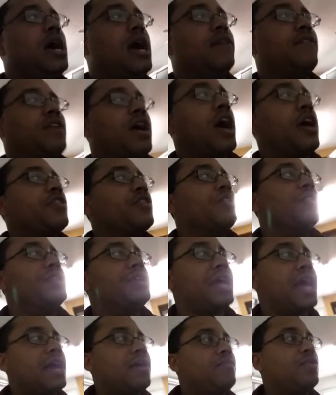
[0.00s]
I've got their
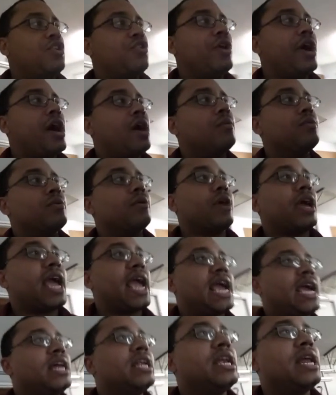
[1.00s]
debut album,
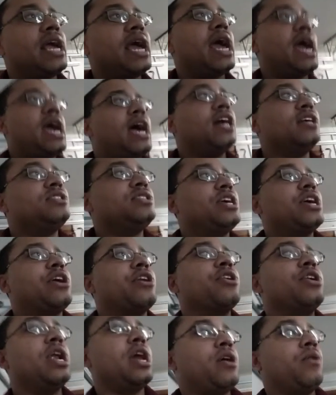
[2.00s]
Candyass,
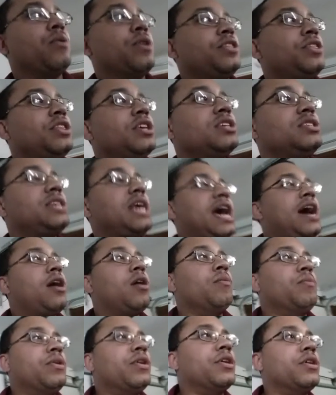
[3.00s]
here. Now, with this
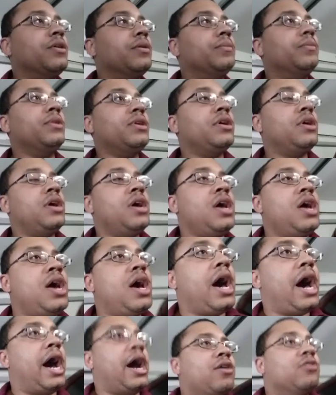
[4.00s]
album,
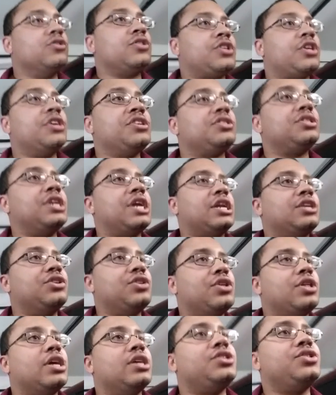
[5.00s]
I was listening
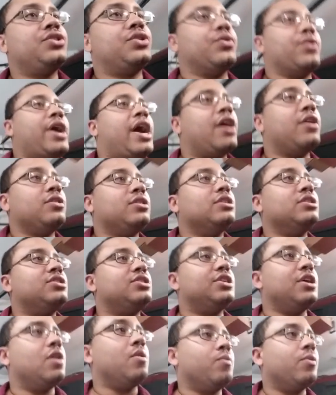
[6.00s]
to this throughout the
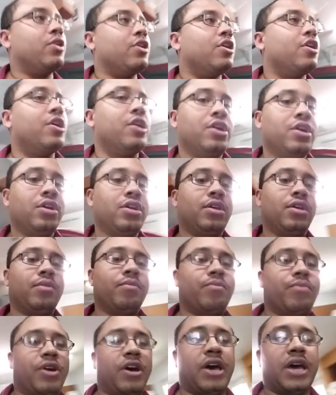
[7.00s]
summer,
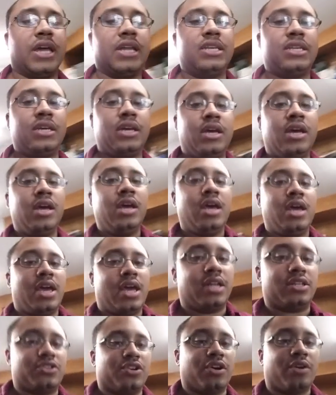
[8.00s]
but
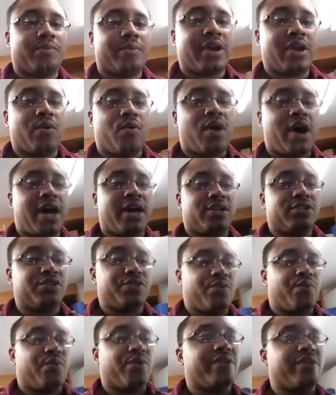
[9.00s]
it took me a while
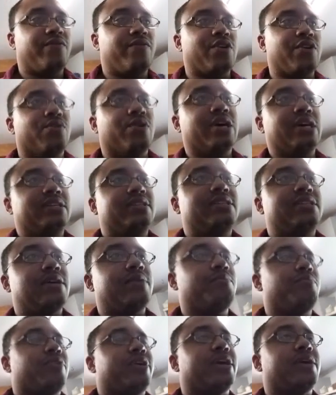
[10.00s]
to review it
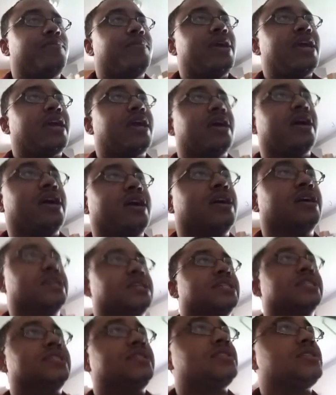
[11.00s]
simply
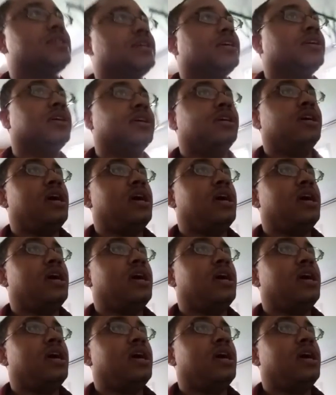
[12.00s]
because